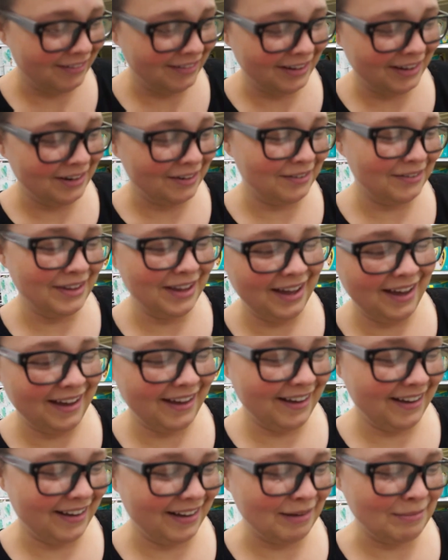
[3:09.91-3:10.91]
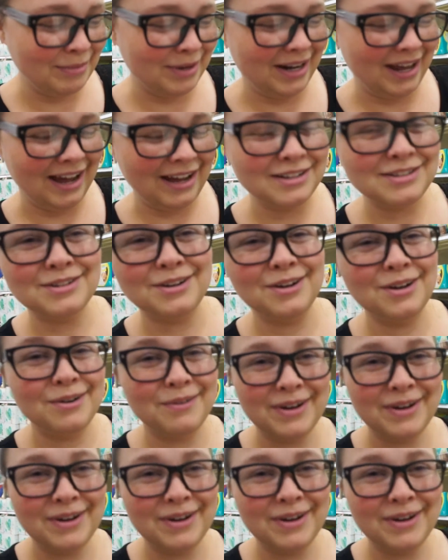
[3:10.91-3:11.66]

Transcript: You know, yeah, I'm gonna ask her a